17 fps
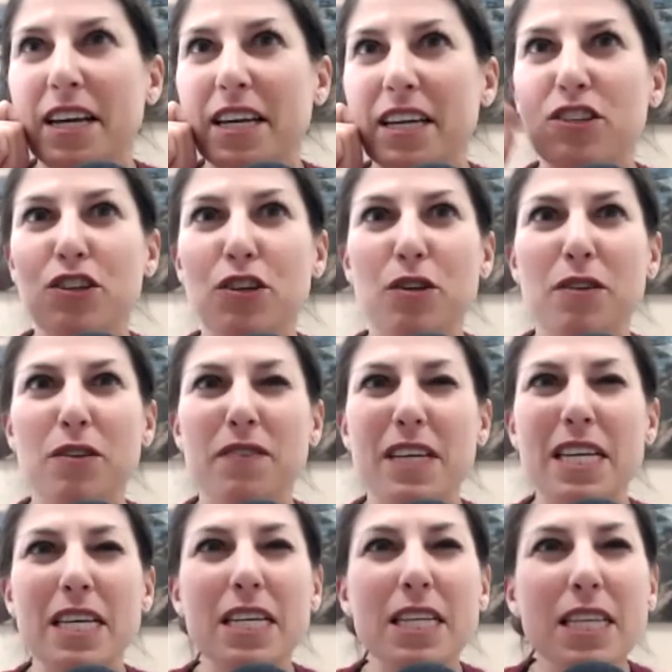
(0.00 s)
intuitive
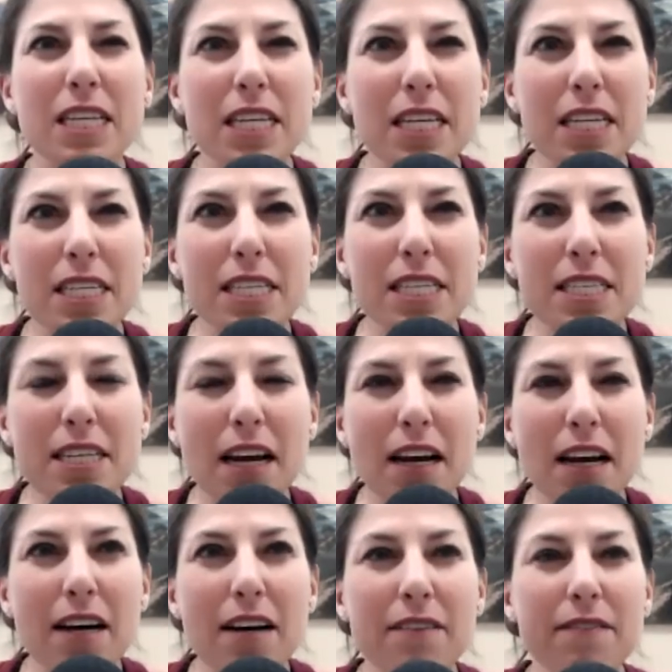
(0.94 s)
healing and
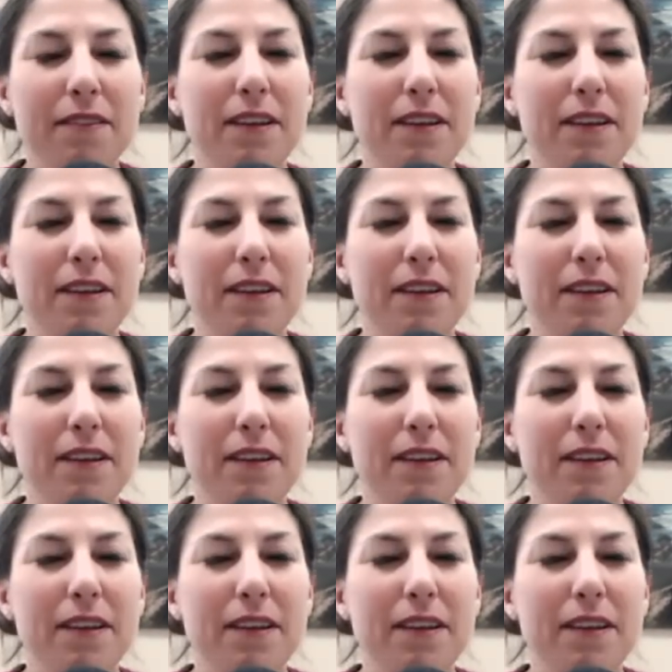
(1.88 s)
stuff.